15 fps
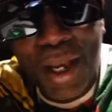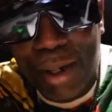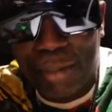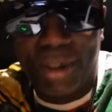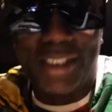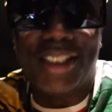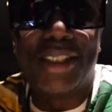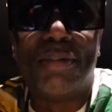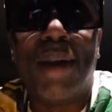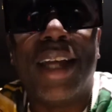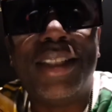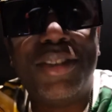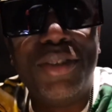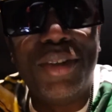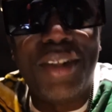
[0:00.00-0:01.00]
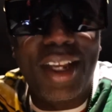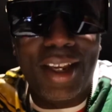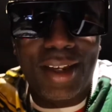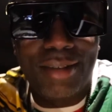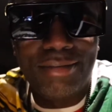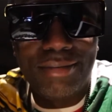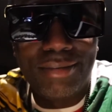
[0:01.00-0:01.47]
But just imagine if you
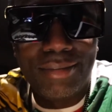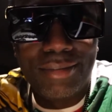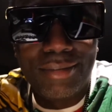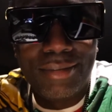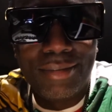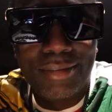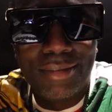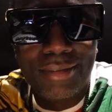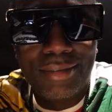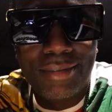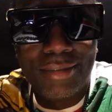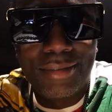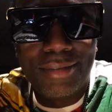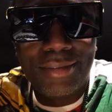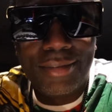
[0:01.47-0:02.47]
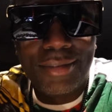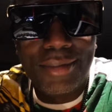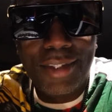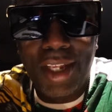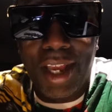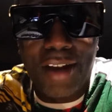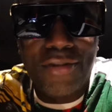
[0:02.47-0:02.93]
did.
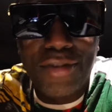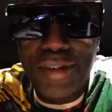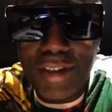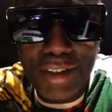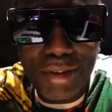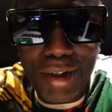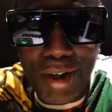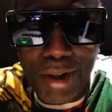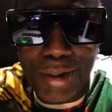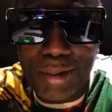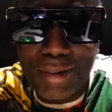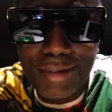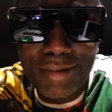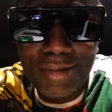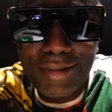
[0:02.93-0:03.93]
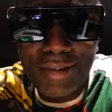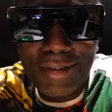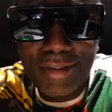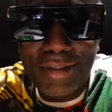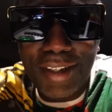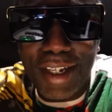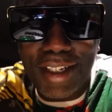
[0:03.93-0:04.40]
You have full control.
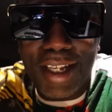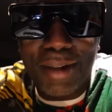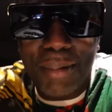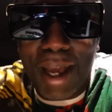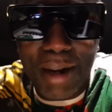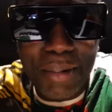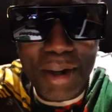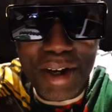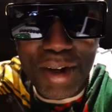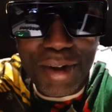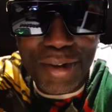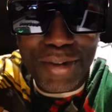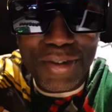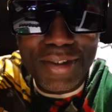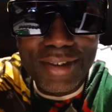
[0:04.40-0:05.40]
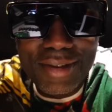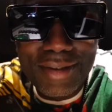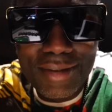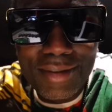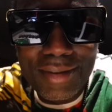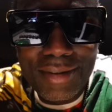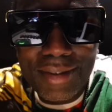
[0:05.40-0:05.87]
You can tell them how to move.
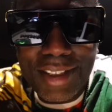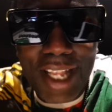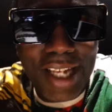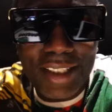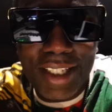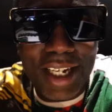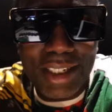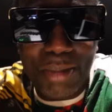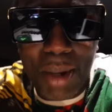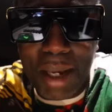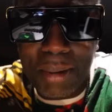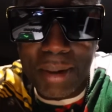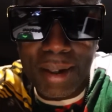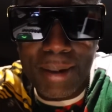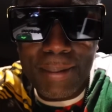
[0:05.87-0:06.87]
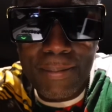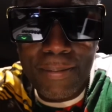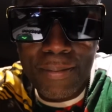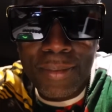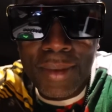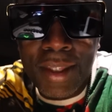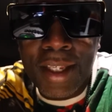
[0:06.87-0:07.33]
It's like chess, baby.
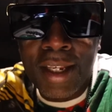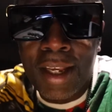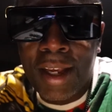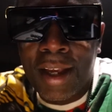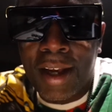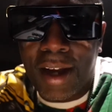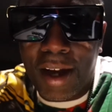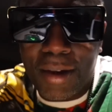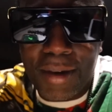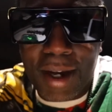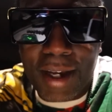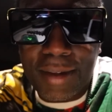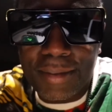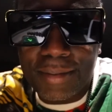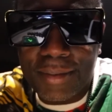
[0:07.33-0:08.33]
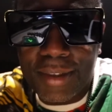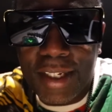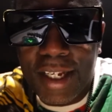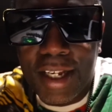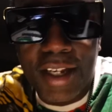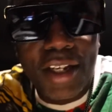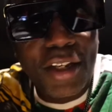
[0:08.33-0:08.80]
All right.
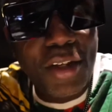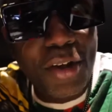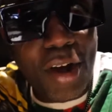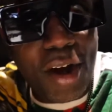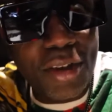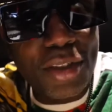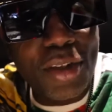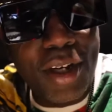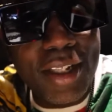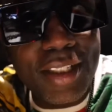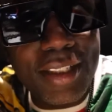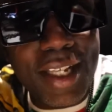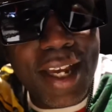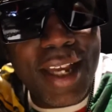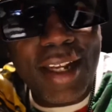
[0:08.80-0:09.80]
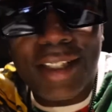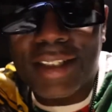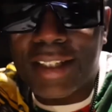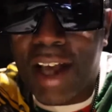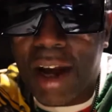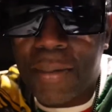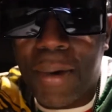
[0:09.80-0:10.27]
You also understand that
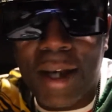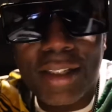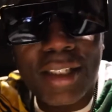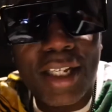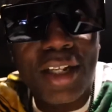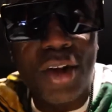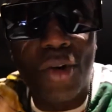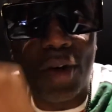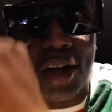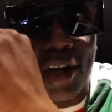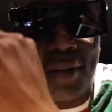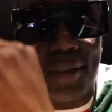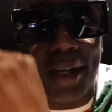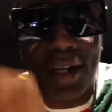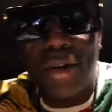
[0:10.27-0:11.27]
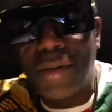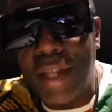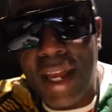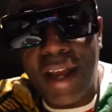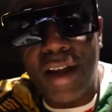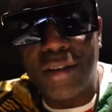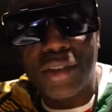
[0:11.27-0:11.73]
stock price can go up and go
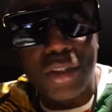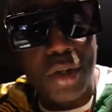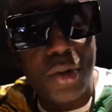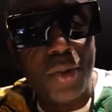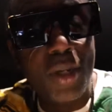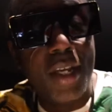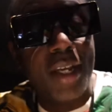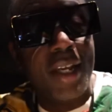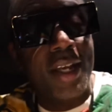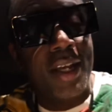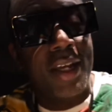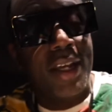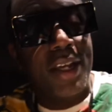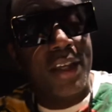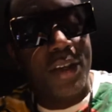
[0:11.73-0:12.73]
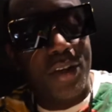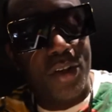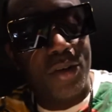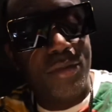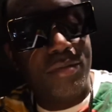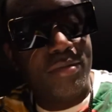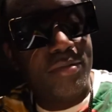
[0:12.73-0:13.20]
down. So, you
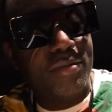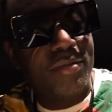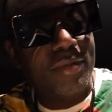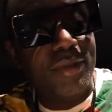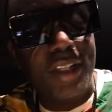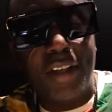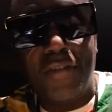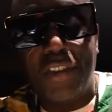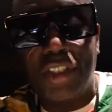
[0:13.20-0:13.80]
know, look for